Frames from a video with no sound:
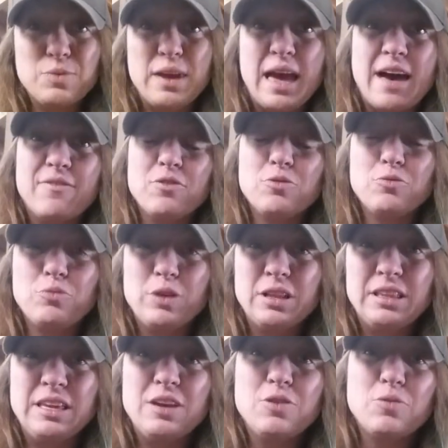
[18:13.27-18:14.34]
We have a
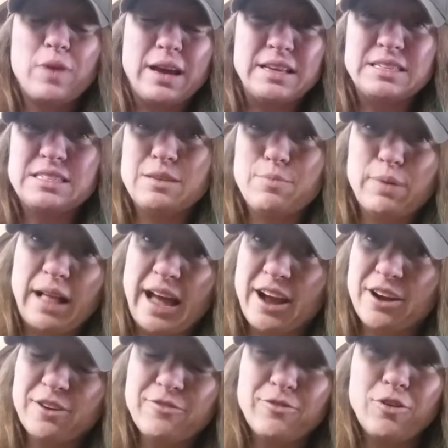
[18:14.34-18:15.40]
really great
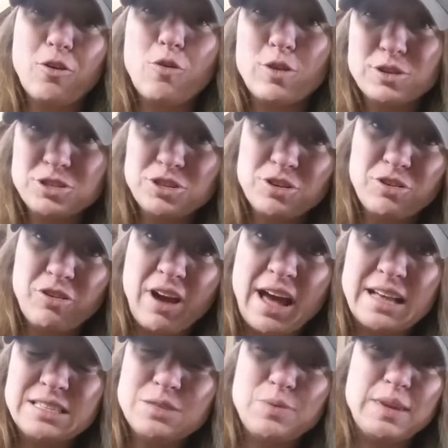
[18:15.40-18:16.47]
supplier for orchard
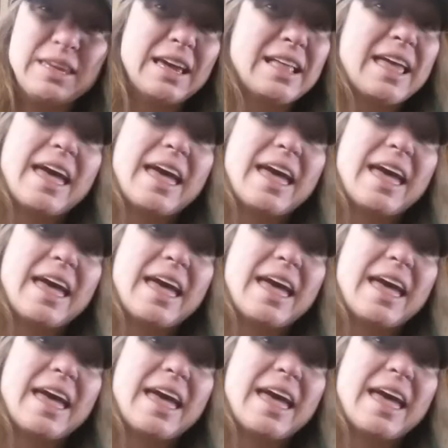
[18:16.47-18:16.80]
grass. We get